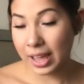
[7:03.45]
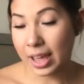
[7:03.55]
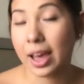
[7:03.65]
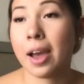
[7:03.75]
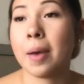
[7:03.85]

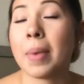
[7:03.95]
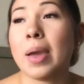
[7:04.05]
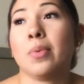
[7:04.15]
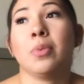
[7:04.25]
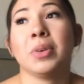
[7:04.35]
I
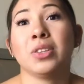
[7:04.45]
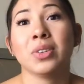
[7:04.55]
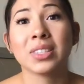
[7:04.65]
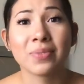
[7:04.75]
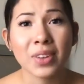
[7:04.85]
will be doing
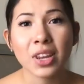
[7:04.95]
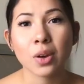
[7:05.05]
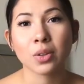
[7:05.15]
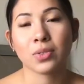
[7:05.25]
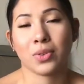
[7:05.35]
some
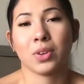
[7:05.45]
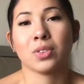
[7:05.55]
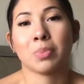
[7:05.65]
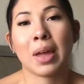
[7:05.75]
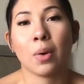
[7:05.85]
videos for
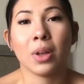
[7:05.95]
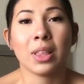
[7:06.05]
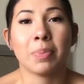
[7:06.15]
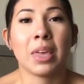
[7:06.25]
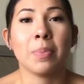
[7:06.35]
my oily
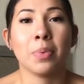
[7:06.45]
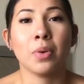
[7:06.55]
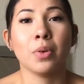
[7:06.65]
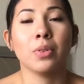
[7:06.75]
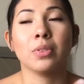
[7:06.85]

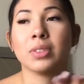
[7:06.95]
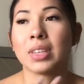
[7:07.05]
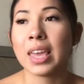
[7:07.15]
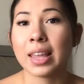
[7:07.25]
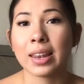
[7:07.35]
people's
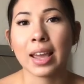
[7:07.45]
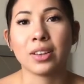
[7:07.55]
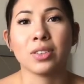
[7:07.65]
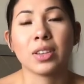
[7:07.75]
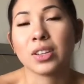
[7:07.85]
skin. I
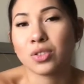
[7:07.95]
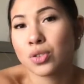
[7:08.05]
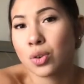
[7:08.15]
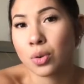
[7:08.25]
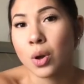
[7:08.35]
do
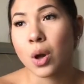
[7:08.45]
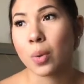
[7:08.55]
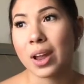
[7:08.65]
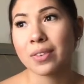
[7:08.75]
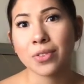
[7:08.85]
know
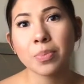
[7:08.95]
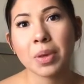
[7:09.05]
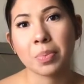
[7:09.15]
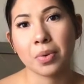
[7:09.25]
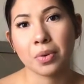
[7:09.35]
quite a few
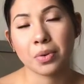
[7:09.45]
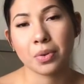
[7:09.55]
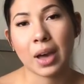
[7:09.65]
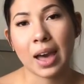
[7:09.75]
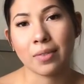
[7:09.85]
people who
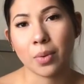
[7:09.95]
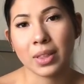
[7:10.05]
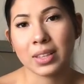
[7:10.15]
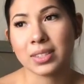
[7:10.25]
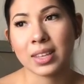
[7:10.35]
have
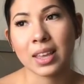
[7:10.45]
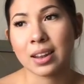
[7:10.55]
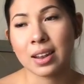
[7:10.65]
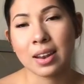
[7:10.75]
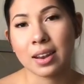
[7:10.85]
oily skin,
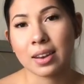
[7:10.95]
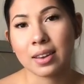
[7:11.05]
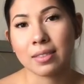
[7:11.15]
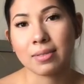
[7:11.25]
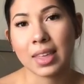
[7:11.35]
and
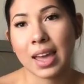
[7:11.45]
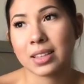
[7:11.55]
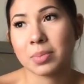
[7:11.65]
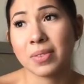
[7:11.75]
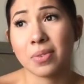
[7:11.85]
they
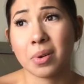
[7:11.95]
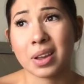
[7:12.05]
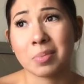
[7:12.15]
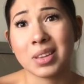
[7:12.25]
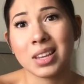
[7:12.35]
ask me for
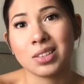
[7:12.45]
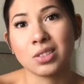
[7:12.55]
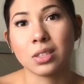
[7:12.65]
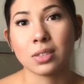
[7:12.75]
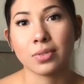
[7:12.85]

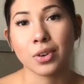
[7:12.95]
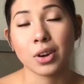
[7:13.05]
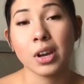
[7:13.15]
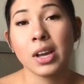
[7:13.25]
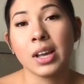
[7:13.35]
recommendations
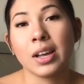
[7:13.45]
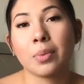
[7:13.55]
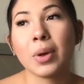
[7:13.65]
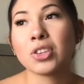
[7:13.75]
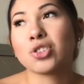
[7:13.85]
for
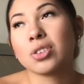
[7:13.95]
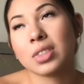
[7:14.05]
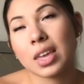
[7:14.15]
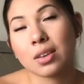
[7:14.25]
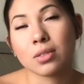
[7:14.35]
what should
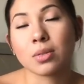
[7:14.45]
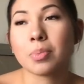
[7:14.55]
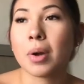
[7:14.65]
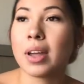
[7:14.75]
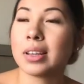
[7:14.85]
they use or
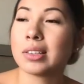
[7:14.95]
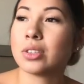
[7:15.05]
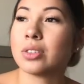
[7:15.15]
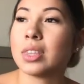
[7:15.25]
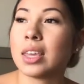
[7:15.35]
products
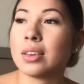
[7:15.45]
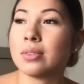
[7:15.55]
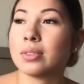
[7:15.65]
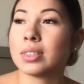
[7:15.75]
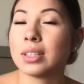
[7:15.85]
should they use.